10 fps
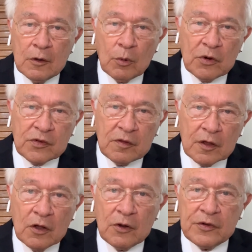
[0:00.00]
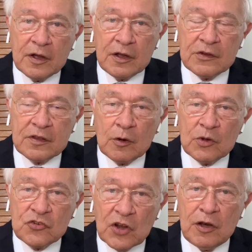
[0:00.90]
whereas in the old days they
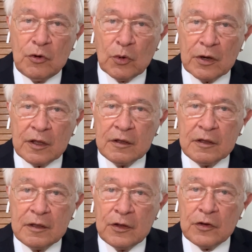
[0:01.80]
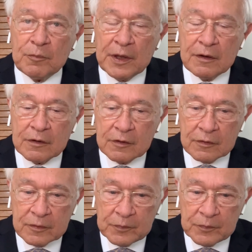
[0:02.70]
were genuinely independent.